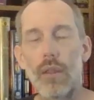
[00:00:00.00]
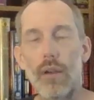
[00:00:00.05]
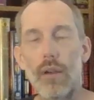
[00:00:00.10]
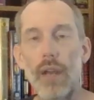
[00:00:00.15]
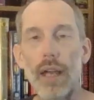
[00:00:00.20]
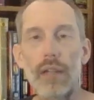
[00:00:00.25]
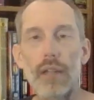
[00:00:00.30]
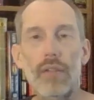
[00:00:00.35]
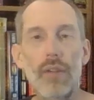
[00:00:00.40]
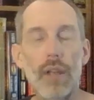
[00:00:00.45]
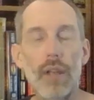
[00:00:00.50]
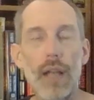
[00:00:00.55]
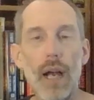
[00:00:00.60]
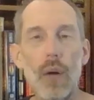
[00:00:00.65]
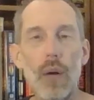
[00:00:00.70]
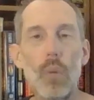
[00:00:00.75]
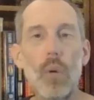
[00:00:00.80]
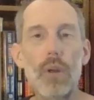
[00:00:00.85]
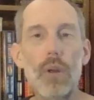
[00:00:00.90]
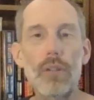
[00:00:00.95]
The next
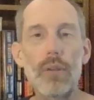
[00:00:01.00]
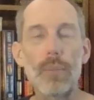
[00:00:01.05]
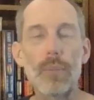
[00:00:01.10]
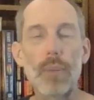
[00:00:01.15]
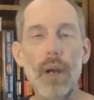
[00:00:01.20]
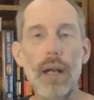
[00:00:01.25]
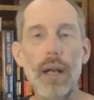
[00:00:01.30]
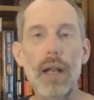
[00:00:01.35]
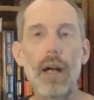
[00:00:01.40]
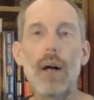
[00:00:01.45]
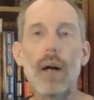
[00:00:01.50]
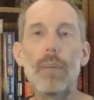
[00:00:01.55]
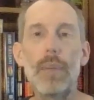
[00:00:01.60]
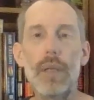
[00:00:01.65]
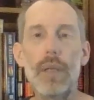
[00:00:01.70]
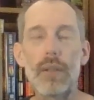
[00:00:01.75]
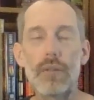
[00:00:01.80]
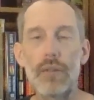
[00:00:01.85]
thing I want to bring up